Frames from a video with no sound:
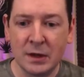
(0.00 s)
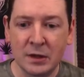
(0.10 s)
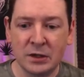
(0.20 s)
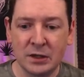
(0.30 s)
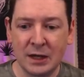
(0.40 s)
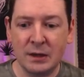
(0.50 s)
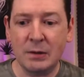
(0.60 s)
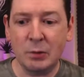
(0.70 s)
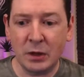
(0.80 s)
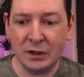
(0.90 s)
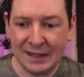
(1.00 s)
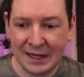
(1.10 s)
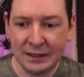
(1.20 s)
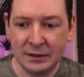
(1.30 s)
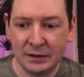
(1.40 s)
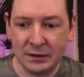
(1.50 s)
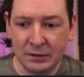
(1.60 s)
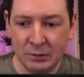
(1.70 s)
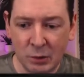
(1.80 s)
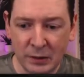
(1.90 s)
So now that we're done
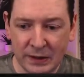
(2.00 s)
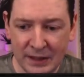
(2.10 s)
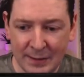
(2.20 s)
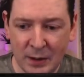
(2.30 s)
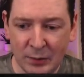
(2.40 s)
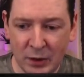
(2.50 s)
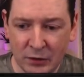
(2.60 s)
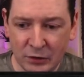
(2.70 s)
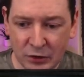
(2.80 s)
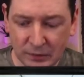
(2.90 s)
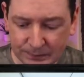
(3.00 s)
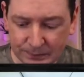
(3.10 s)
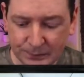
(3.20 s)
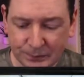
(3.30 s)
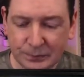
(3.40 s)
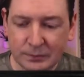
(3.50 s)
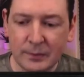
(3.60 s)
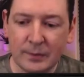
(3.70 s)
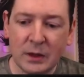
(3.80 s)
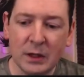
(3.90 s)
with the demo branch,
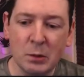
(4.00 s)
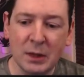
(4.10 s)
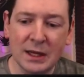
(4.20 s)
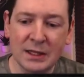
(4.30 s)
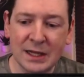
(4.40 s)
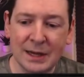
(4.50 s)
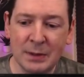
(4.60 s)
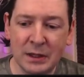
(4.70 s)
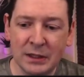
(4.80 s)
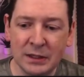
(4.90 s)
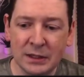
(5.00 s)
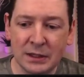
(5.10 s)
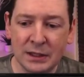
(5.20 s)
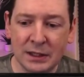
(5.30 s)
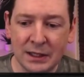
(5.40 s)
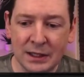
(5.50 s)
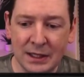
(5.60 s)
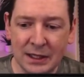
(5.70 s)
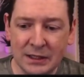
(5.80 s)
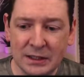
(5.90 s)
we can type in
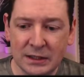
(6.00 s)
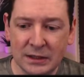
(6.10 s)
git